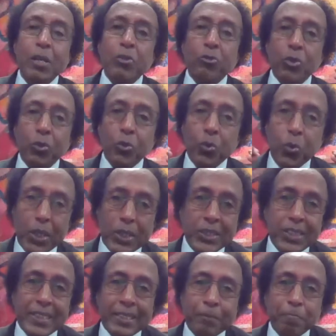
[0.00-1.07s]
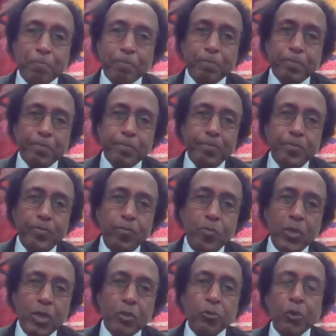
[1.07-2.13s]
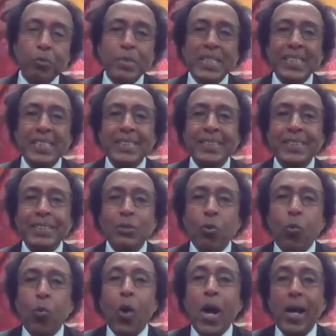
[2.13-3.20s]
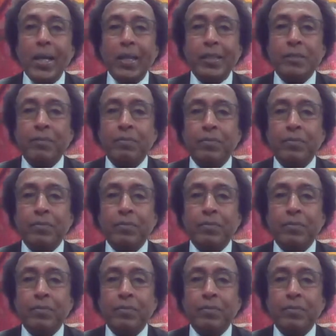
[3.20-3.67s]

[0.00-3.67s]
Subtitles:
So the question for me is why?